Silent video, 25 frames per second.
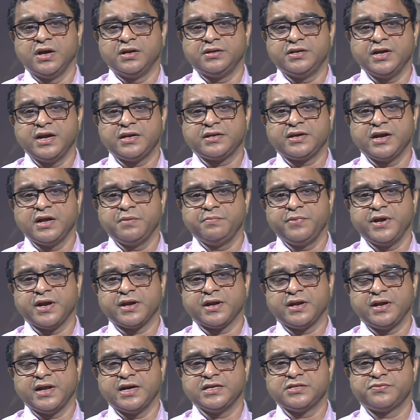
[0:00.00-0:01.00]
that can be
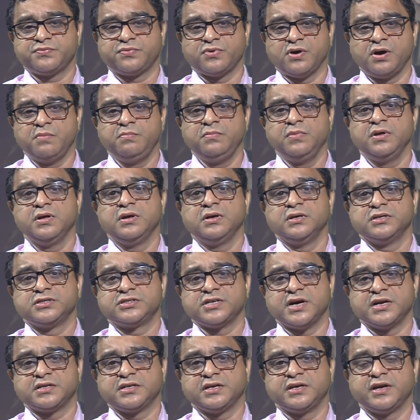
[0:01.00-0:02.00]
analyzed from
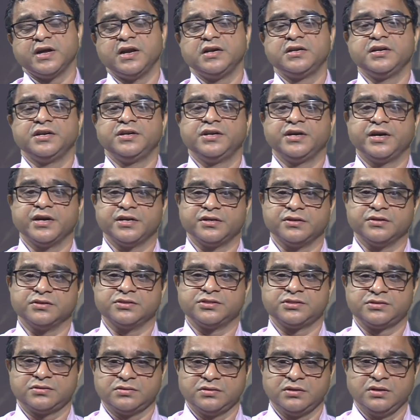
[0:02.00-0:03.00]
certain health
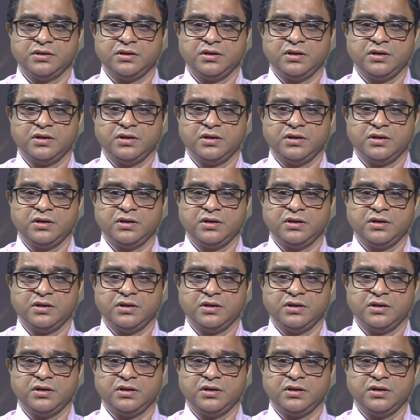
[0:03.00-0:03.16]
indicators.